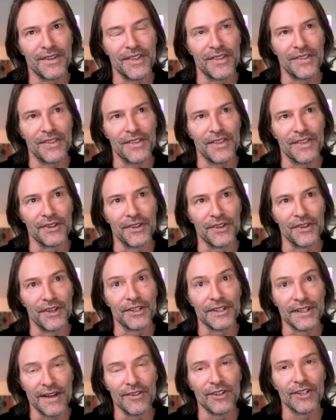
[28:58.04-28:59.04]
the
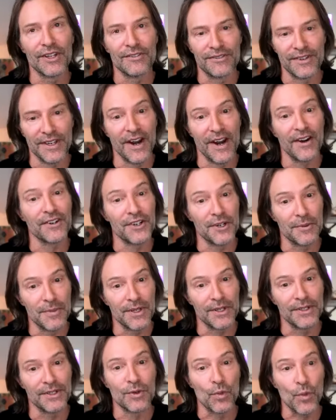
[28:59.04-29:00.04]
level of character
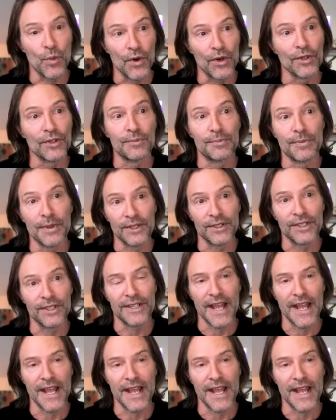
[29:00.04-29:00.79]
building, world building,